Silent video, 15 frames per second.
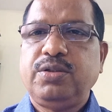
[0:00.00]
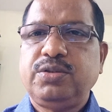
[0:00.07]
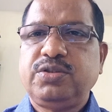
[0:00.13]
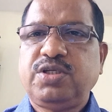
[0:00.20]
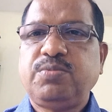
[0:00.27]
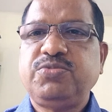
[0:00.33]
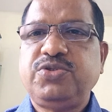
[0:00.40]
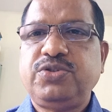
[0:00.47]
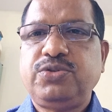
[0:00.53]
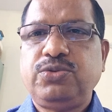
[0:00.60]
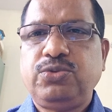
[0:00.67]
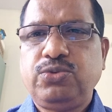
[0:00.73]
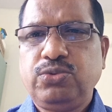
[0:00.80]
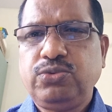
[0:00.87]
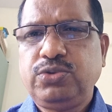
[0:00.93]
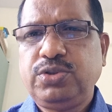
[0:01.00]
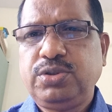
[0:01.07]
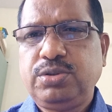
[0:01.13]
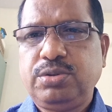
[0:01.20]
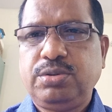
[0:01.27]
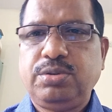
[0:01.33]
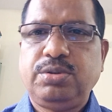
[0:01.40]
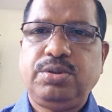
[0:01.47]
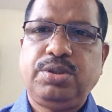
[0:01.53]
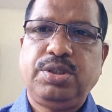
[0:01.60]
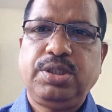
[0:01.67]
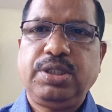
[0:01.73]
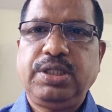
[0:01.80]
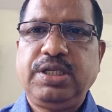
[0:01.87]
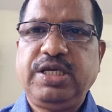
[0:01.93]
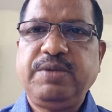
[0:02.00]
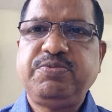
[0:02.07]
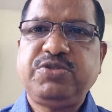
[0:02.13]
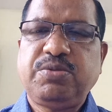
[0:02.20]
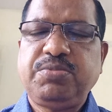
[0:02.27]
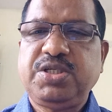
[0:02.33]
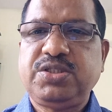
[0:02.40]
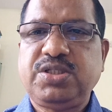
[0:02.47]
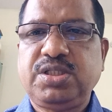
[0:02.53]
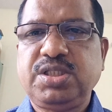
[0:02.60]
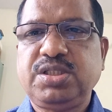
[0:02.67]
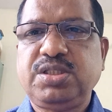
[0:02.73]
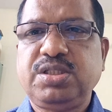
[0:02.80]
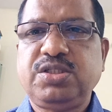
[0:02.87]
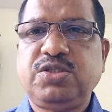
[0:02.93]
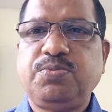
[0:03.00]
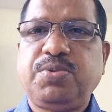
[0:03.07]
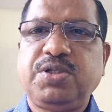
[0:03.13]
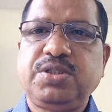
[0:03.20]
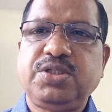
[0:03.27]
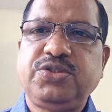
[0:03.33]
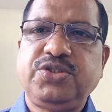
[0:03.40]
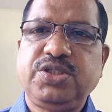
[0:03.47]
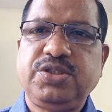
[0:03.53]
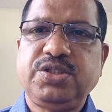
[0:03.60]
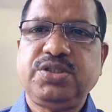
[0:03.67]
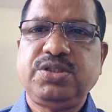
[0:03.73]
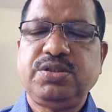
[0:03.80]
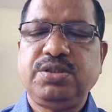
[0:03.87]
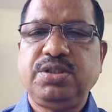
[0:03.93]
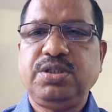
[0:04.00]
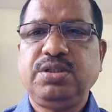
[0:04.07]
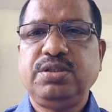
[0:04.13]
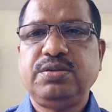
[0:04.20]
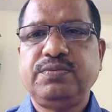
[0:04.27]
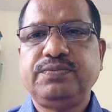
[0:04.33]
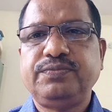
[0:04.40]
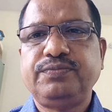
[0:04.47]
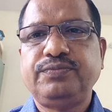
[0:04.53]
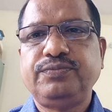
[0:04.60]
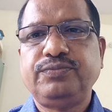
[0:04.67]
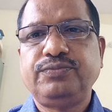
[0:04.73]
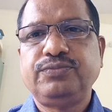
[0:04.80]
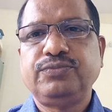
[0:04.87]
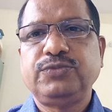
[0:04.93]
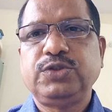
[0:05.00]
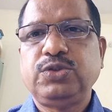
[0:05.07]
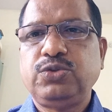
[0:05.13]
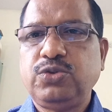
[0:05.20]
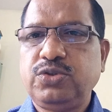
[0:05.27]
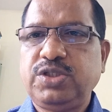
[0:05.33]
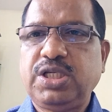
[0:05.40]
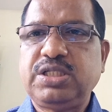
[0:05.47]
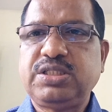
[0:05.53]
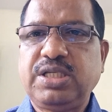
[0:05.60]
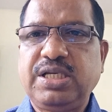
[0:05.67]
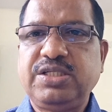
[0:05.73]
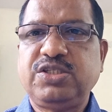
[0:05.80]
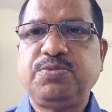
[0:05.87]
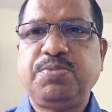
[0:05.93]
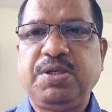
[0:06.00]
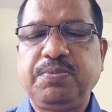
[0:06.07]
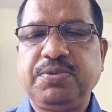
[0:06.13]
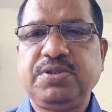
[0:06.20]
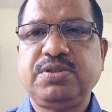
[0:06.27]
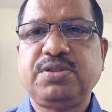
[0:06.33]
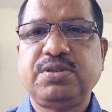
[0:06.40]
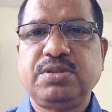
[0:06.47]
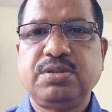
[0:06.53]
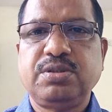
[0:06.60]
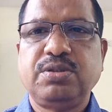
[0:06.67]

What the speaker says: some to give some of the suggestions for the changes in the social science papers